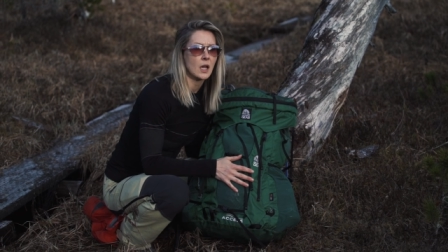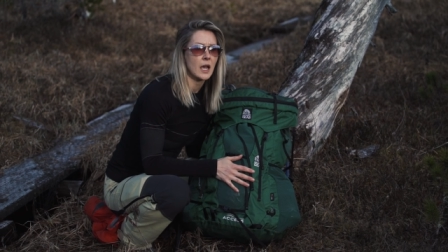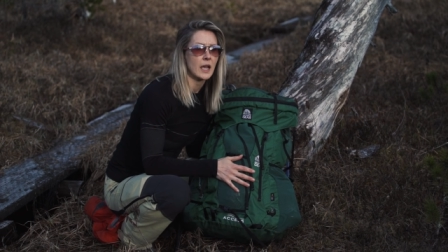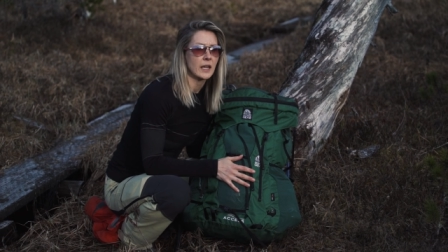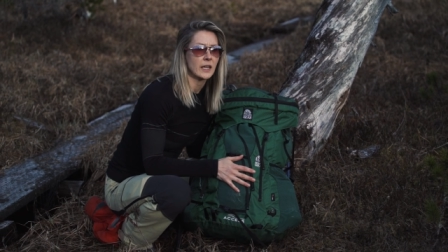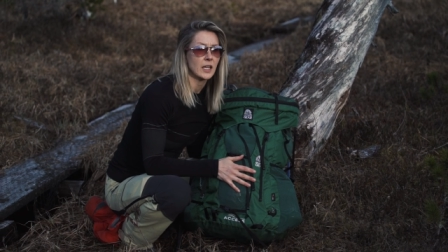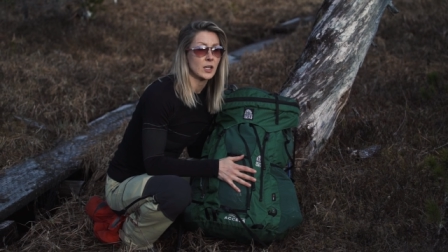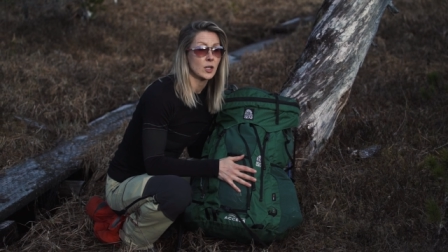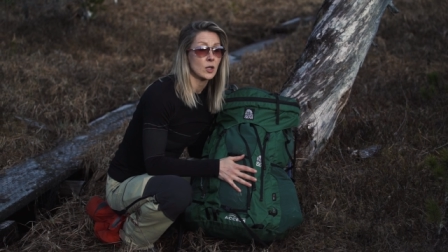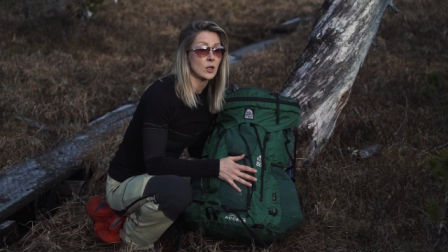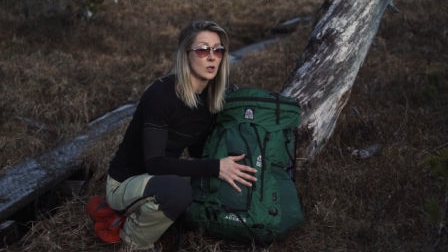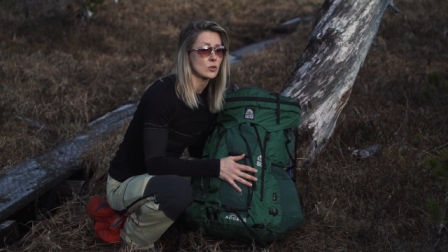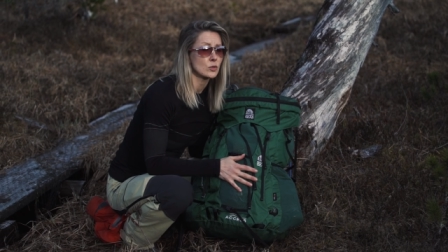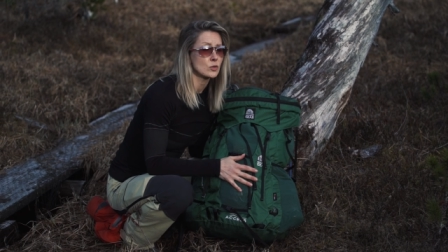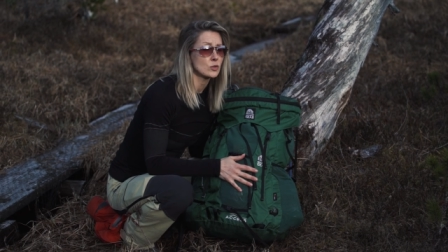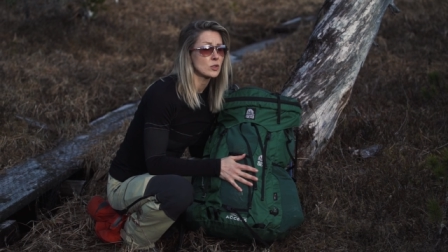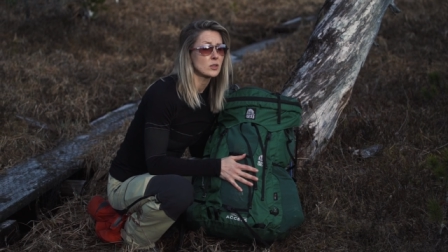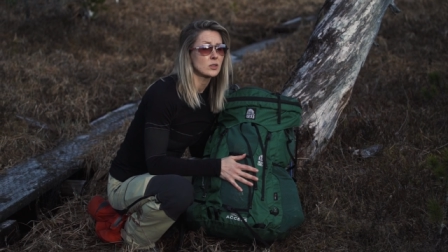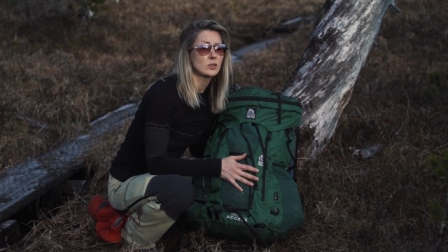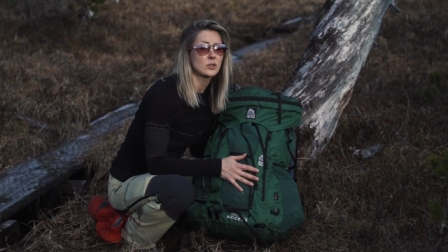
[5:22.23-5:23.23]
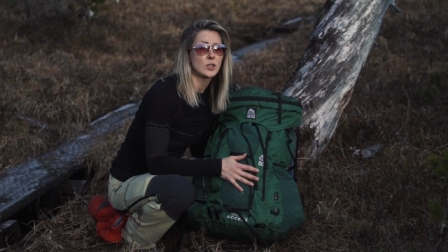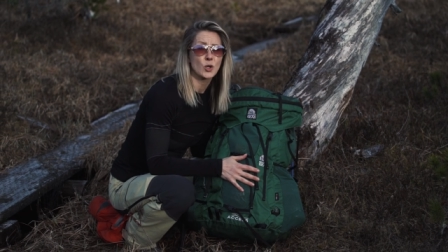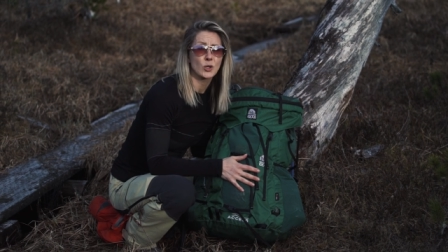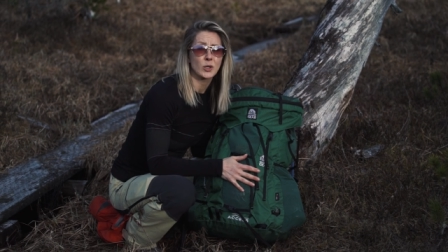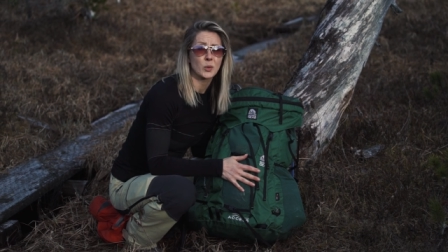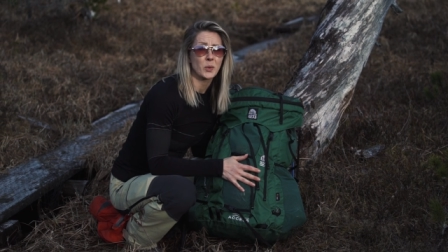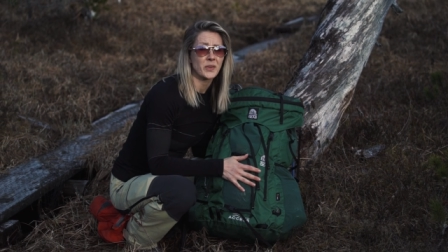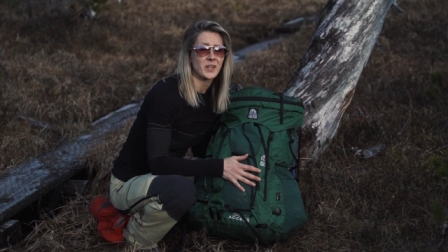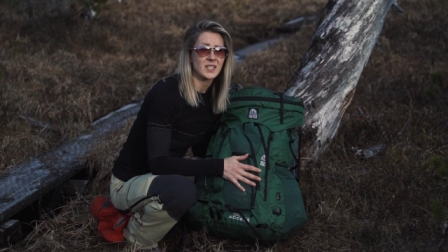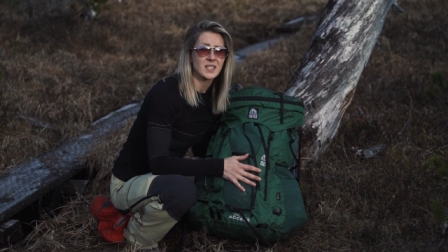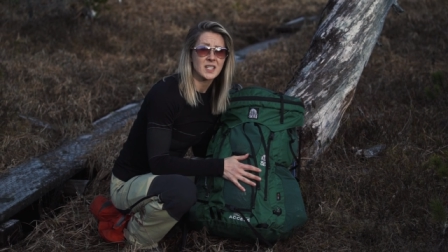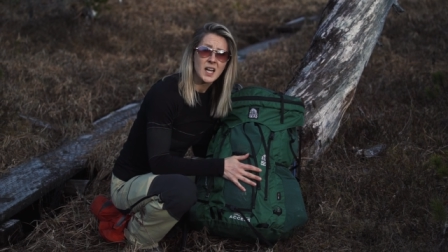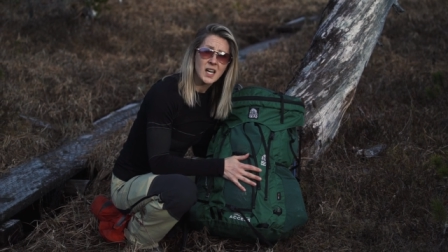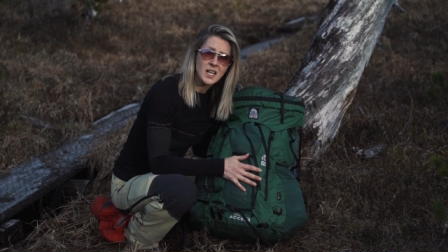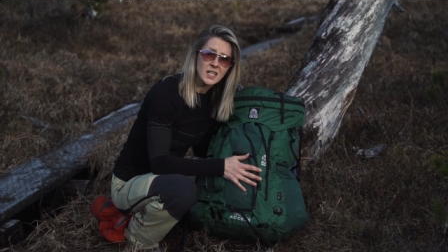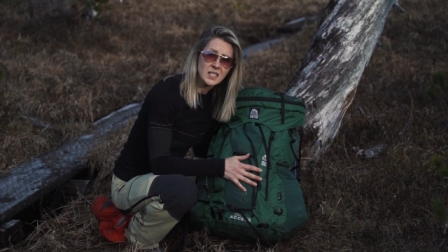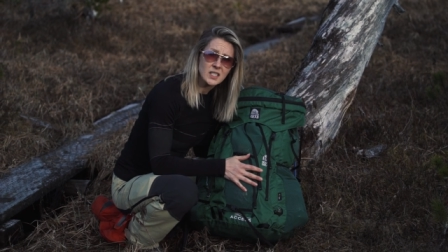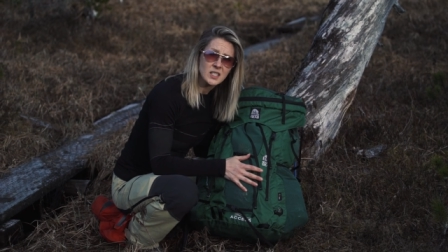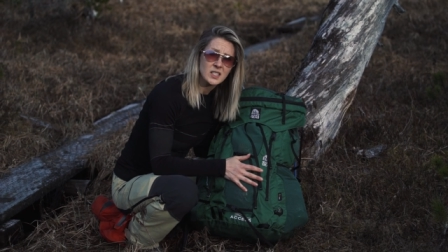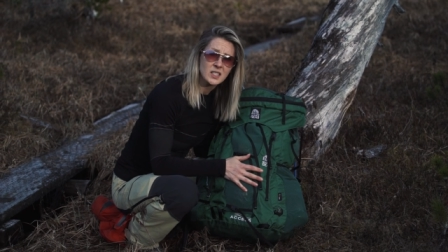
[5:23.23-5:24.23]
I can load it with a
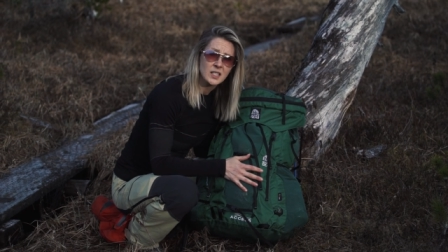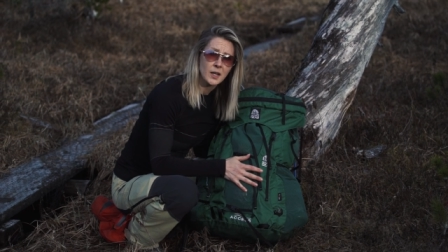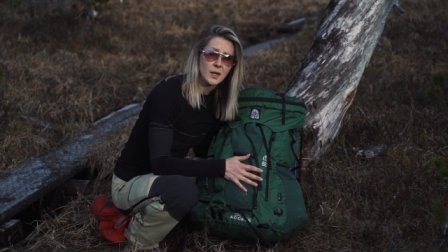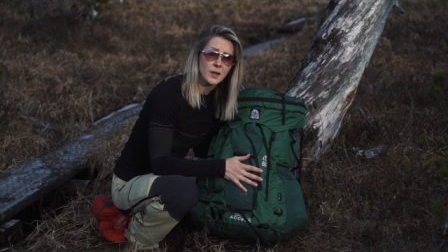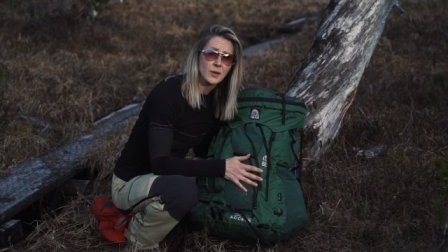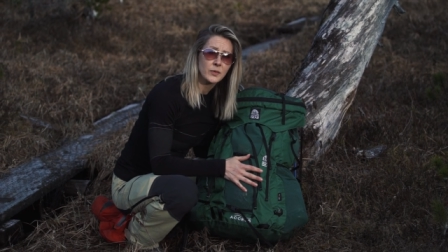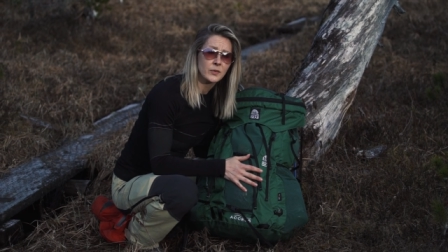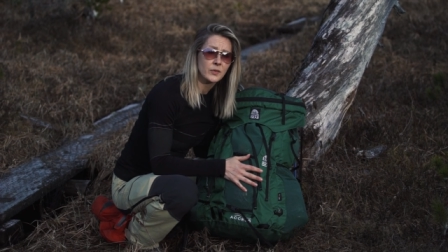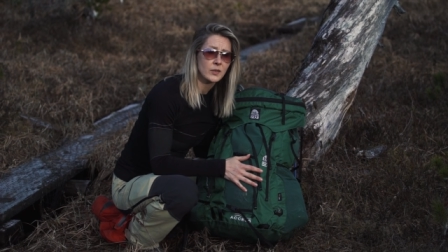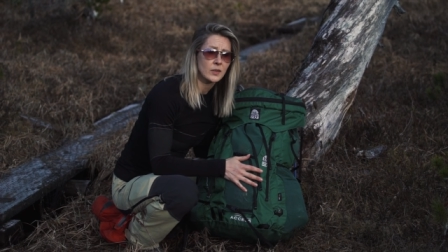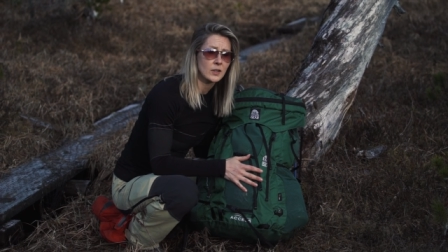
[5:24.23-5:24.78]
ton of stuff,